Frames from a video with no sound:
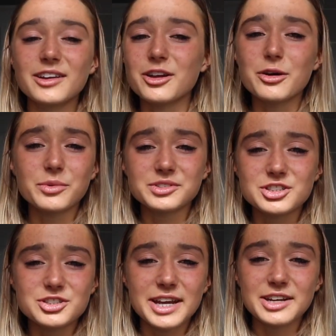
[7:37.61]
no one wants a
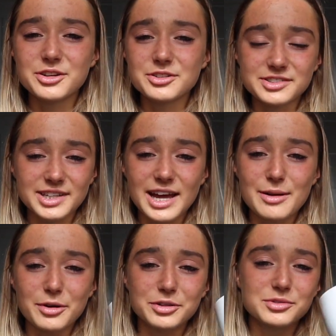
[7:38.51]
trainer who doesn't care
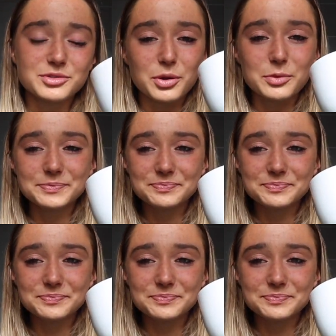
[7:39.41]
about you, so